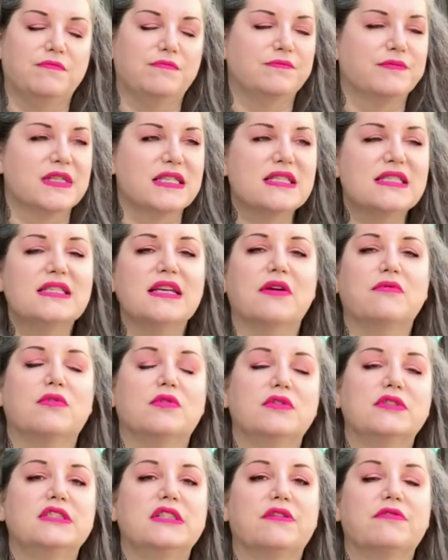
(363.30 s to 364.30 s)
several
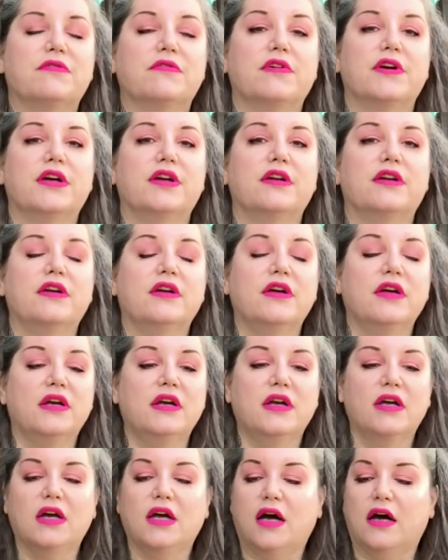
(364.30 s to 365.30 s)
different
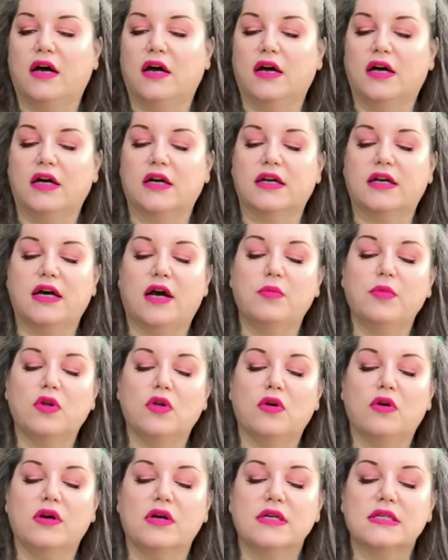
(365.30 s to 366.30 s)
uh,
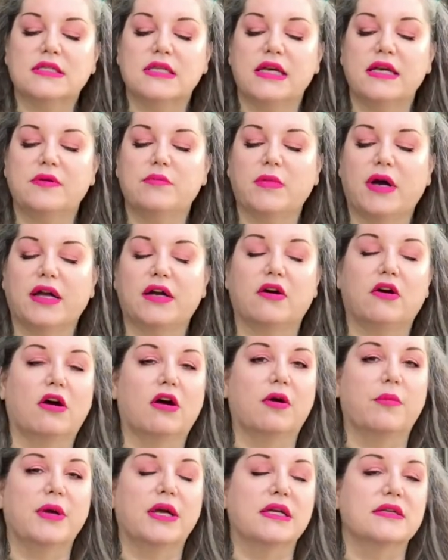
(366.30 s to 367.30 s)
come-alongs in my car
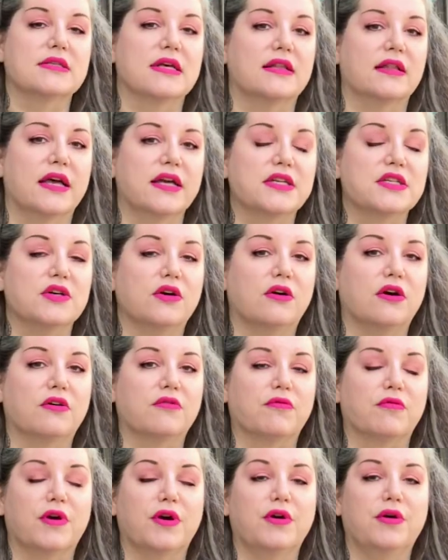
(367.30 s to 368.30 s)
because I like to
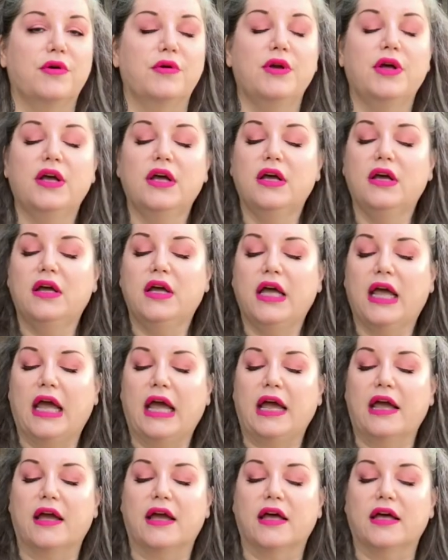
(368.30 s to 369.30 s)
off-road
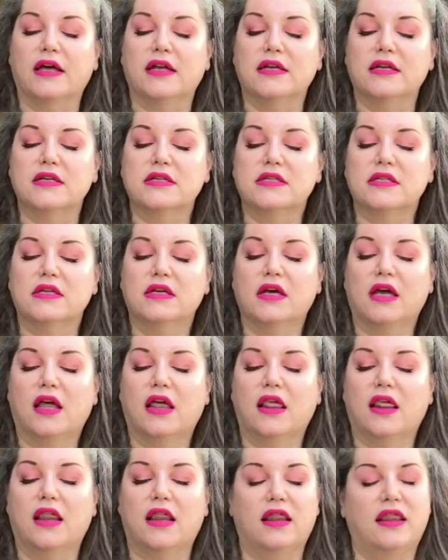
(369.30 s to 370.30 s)
and
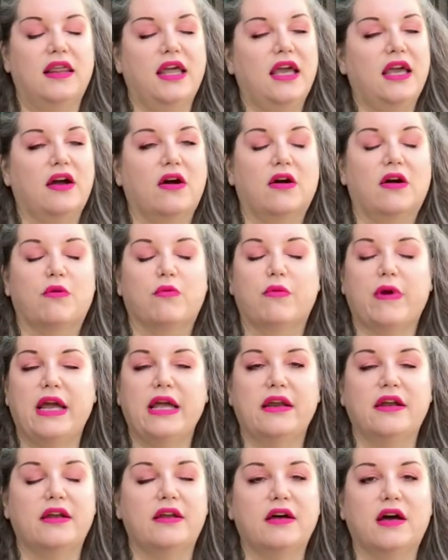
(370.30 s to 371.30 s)
they are
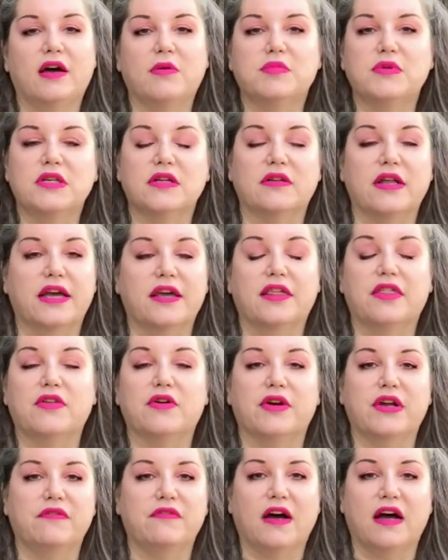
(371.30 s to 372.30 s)
rated up to like
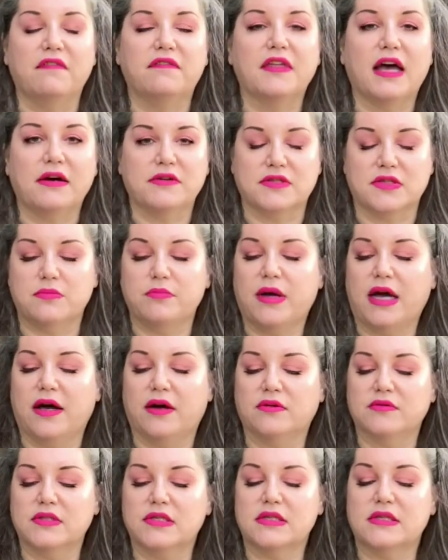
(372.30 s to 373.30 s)
35,000
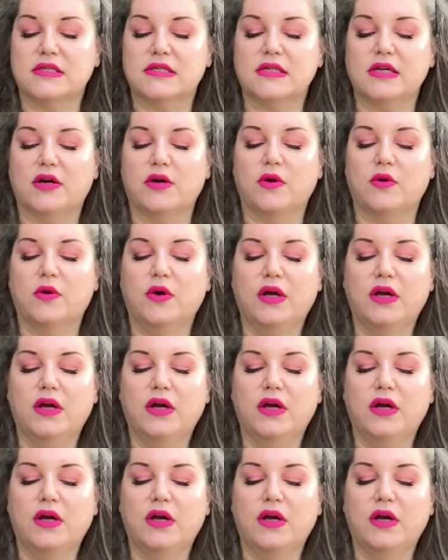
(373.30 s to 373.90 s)
pounds. So